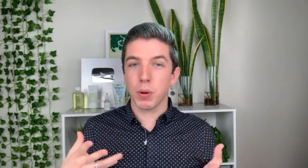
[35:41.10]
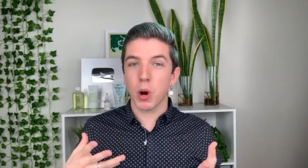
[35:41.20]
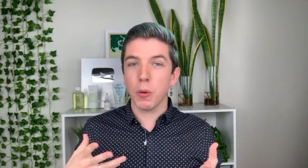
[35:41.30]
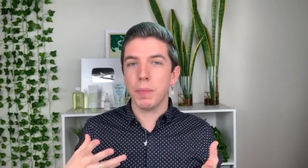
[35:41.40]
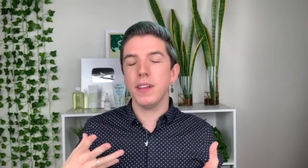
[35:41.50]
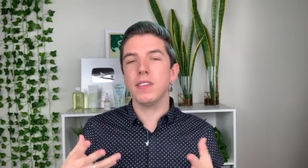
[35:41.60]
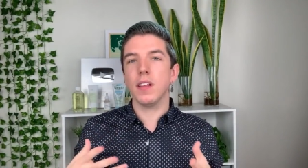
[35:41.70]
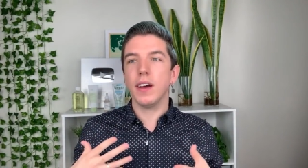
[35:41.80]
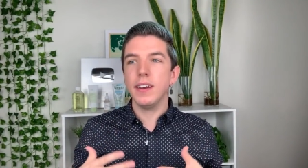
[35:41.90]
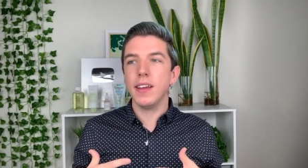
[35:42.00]
purpose a
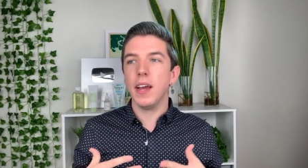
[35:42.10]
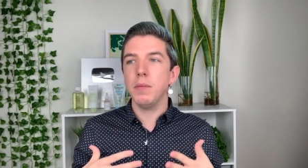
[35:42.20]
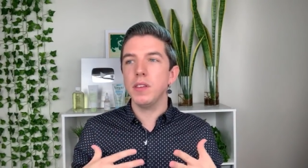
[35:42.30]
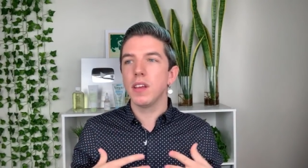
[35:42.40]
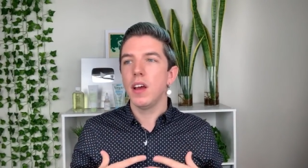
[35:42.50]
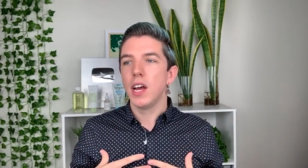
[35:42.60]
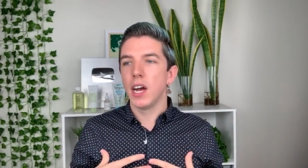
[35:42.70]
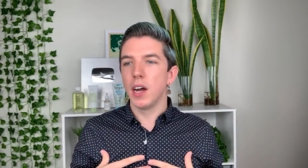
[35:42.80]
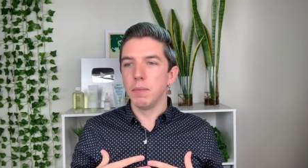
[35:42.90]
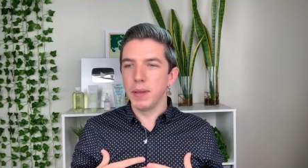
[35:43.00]
lot of times
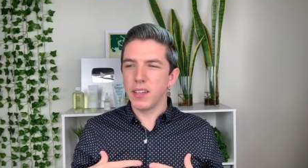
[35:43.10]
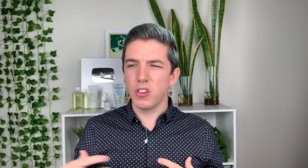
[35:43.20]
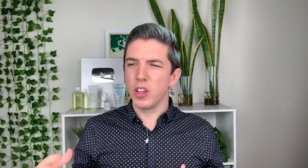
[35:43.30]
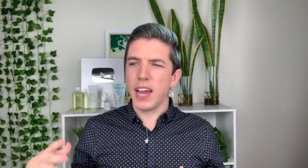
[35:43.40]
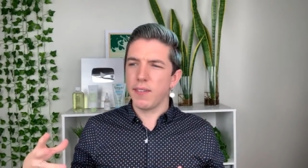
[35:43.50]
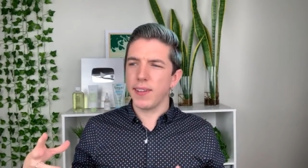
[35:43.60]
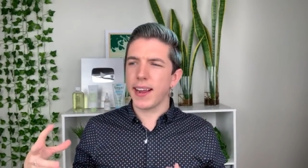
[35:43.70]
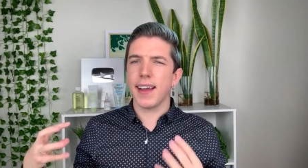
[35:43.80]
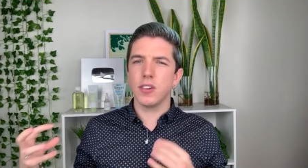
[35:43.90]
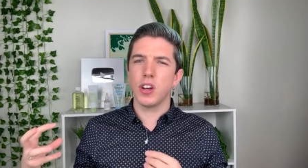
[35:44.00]
um, because you can have like
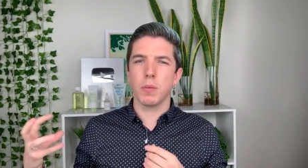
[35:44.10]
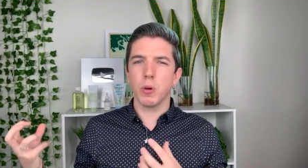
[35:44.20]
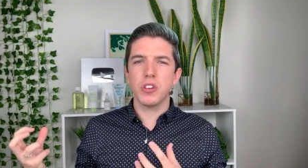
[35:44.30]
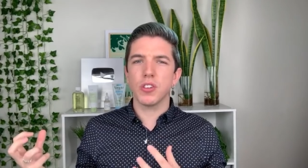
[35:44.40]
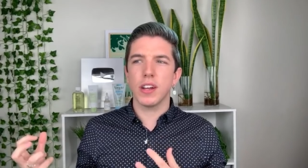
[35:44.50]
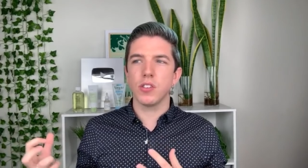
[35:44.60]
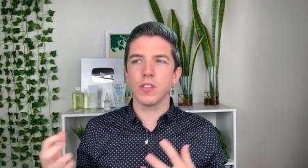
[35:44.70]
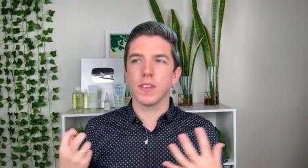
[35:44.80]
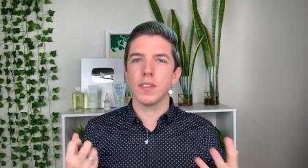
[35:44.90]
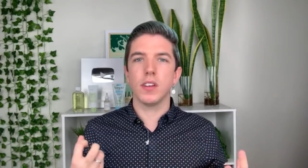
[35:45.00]
hydrating
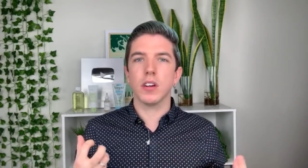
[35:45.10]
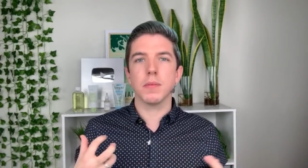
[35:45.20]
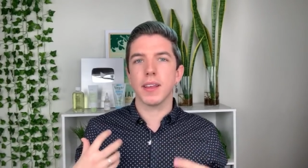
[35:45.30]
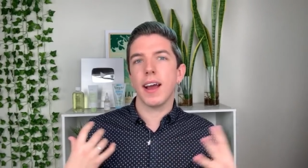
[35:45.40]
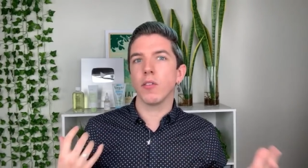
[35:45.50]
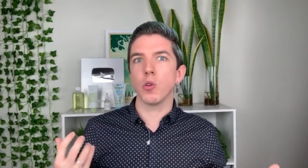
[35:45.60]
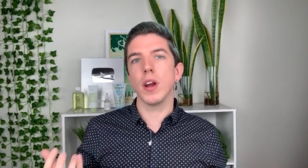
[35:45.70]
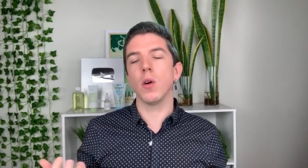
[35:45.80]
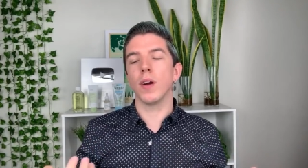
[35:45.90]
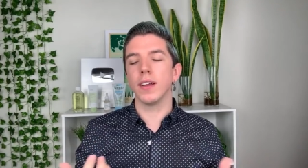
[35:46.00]
moisturizers and serums that have
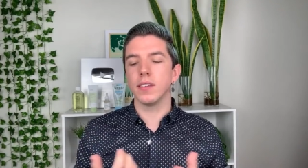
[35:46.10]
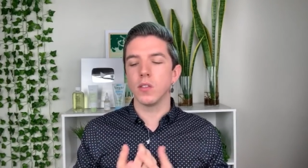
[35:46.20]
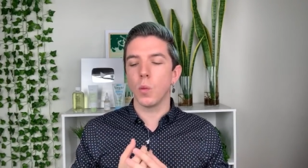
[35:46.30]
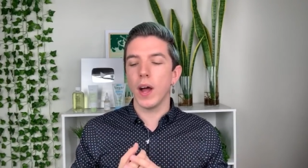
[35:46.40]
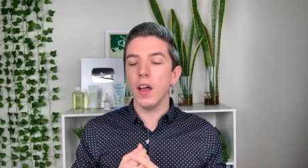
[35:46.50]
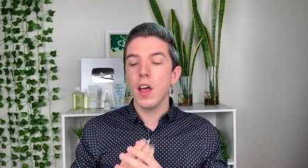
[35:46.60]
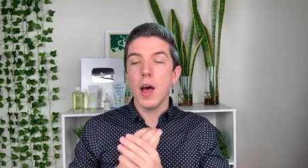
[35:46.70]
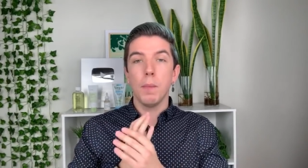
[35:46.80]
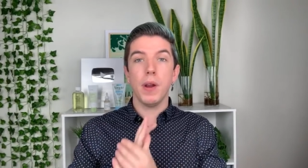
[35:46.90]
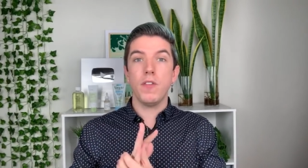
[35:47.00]
great oils as well.
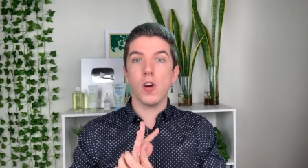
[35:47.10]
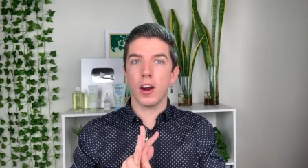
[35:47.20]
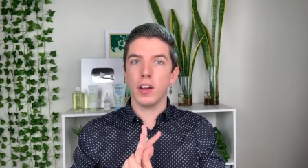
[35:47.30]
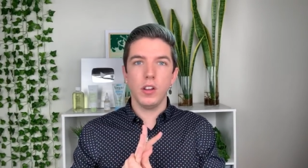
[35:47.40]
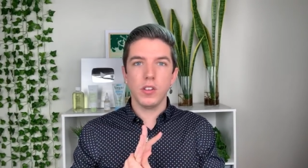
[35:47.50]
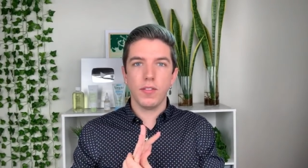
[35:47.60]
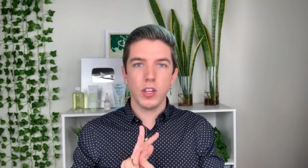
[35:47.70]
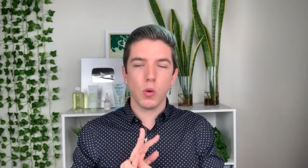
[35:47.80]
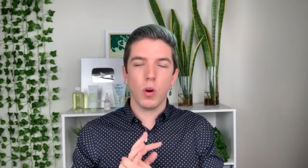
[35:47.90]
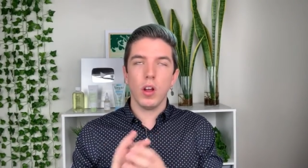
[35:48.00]
But if you are going to use a
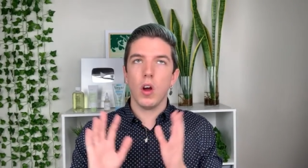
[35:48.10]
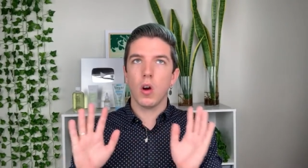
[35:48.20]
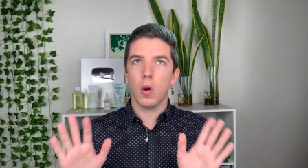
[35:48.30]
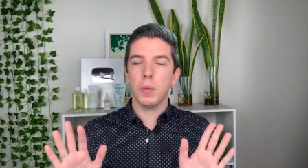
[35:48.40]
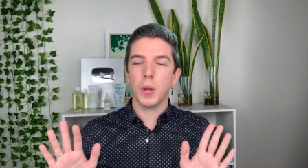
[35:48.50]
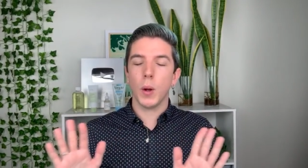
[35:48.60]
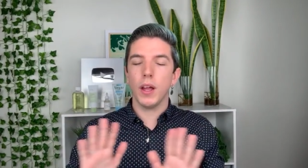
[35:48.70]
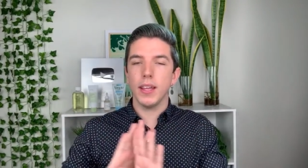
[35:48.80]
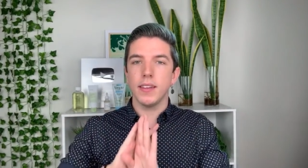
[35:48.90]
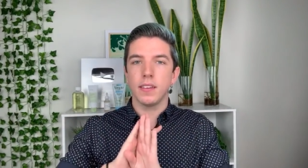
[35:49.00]
facial oil, jojoba
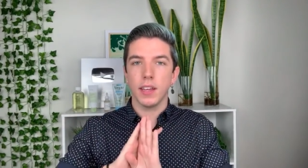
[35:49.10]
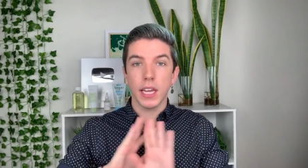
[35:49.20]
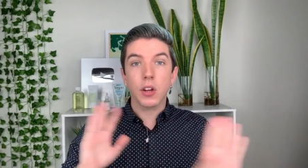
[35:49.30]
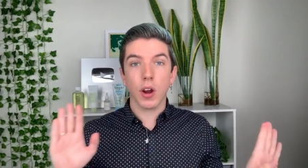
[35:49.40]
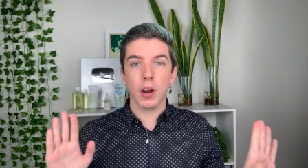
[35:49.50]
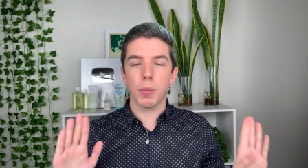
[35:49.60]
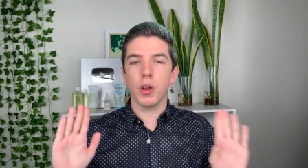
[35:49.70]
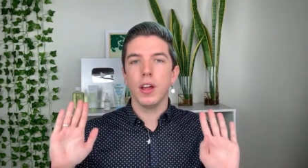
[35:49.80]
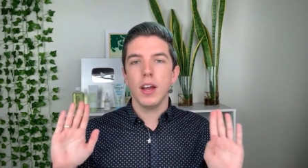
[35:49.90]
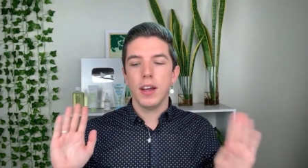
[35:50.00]
oil is incredible,